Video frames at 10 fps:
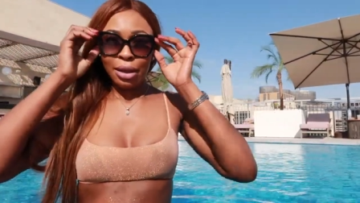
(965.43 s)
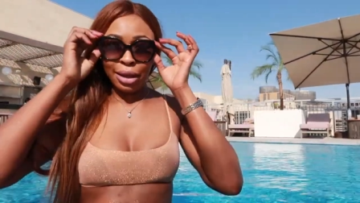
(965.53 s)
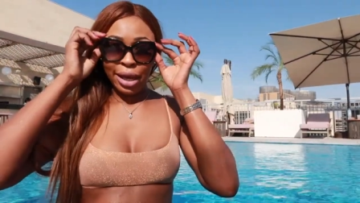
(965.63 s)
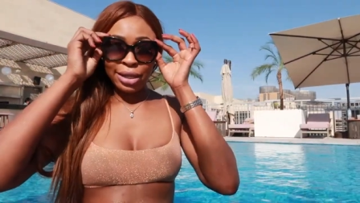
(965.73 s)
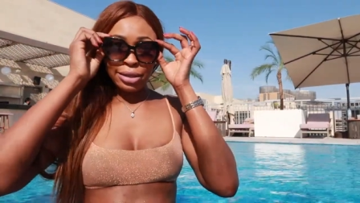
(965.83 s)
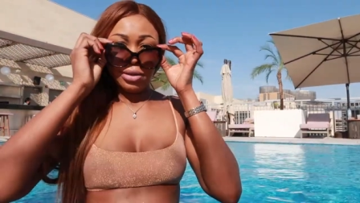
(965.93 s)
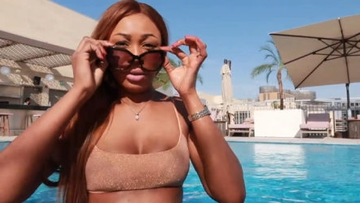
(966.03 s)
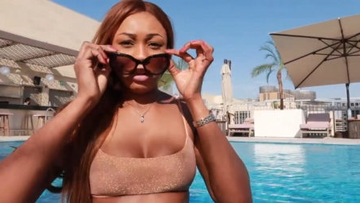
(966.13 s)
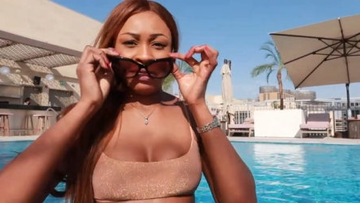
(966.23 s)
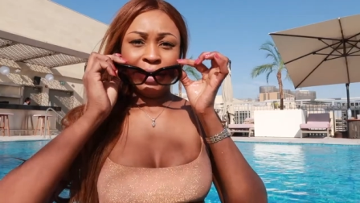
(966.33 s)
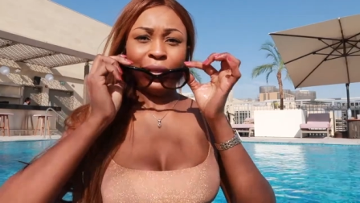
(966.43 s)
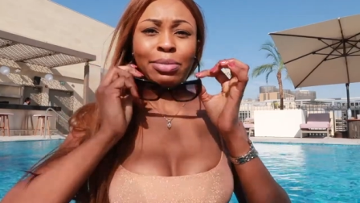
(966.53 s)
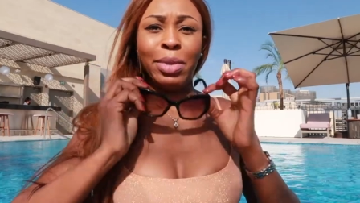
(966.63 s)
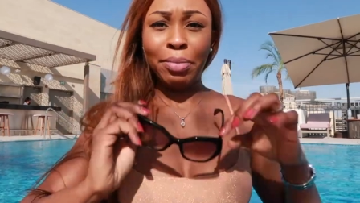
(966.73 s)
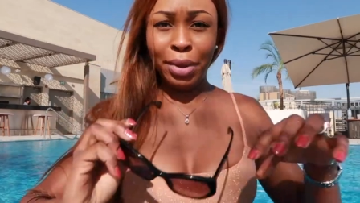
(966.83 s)
guys are you loving this
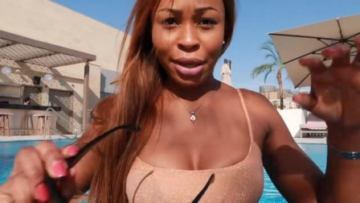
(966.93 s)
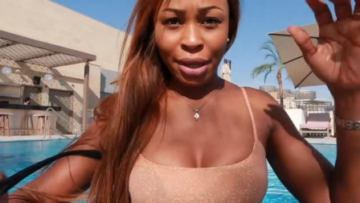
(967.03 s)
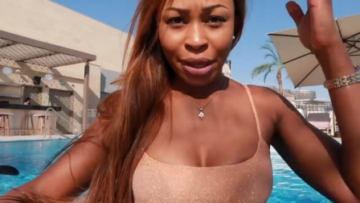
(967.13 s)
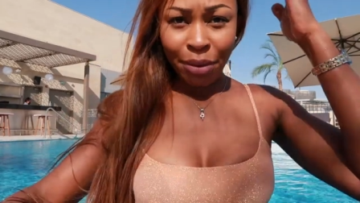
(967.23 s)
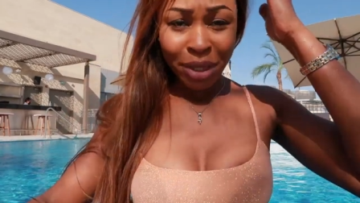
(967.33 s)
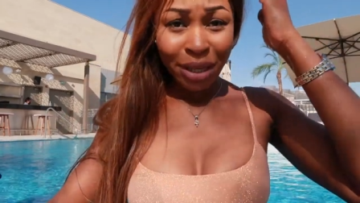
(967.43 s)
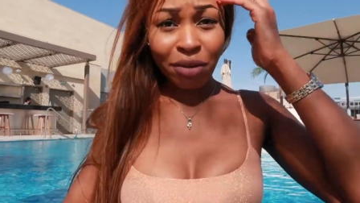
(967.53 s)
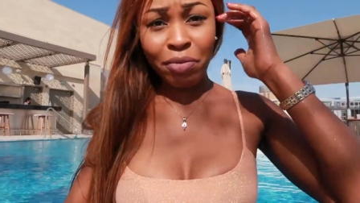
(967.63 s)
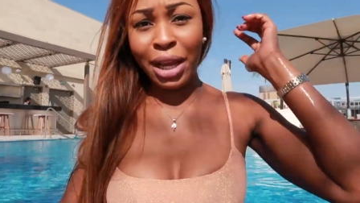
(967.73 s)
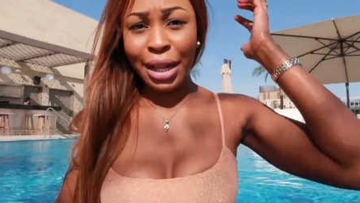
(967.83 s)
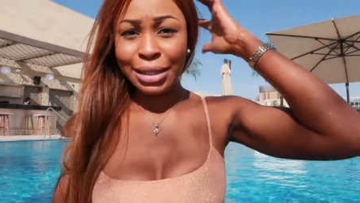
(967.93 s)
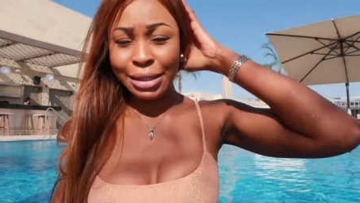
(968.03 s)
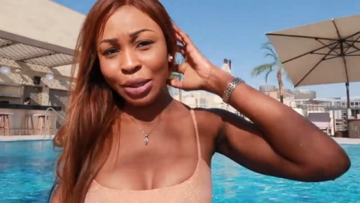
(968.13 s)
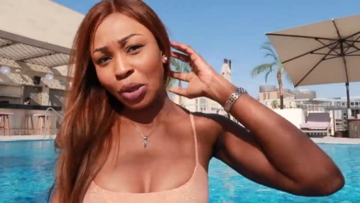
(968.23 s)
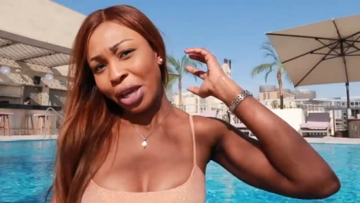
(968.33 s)
my bikini let me take off my
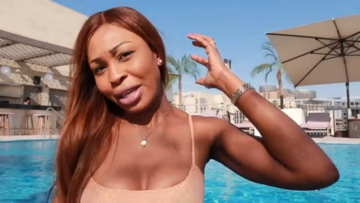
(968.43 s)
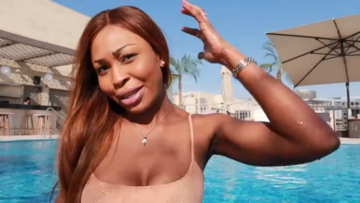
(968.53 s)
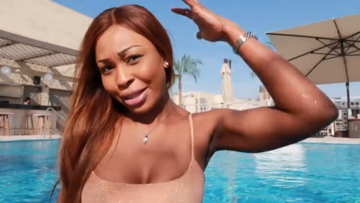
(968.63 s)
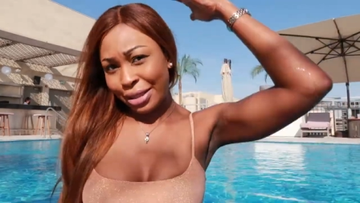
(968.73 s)
glasses so you can